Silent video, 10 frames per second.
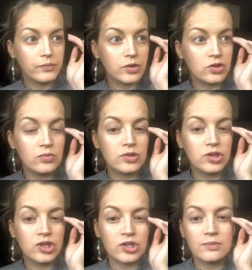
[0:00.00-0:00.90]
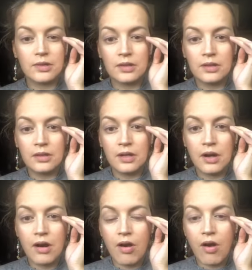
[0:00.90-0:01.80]
too much shimmer
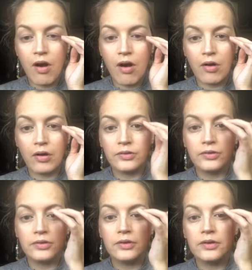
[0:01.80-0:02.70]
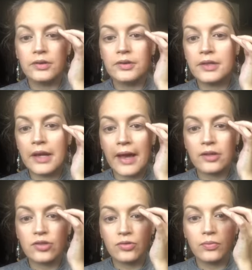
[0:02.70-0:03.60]
on the
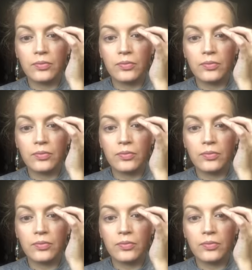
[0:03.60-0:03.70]
actual